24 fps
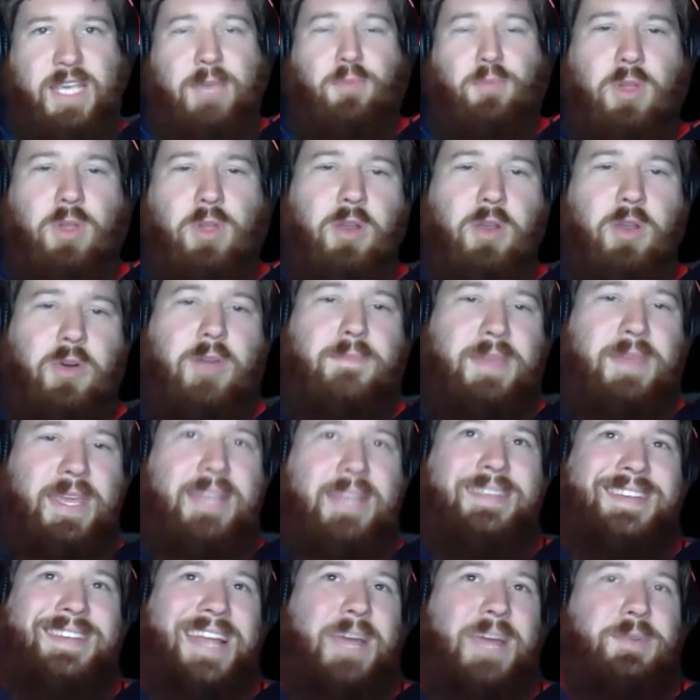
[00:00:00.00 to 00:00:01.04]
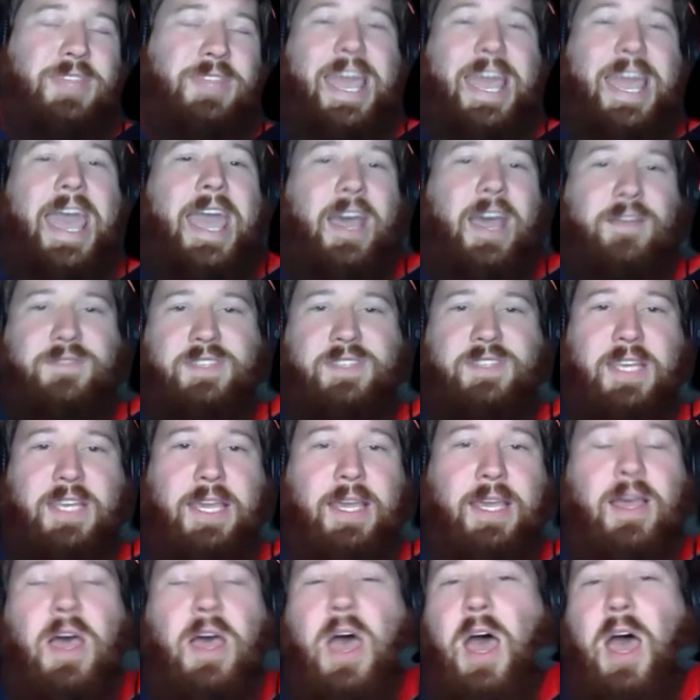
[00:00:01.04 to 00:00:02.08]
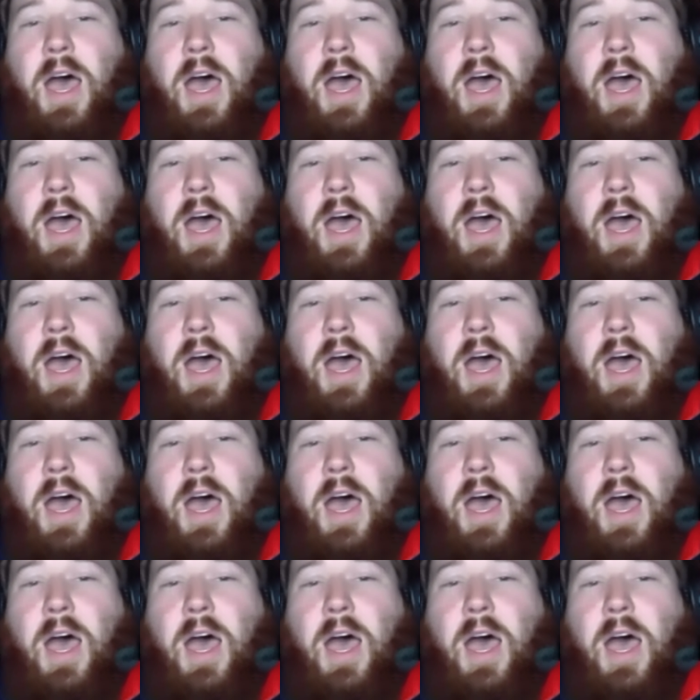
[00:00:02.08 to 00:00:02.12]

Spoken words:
and to go ahead and begin tonight with the AFC.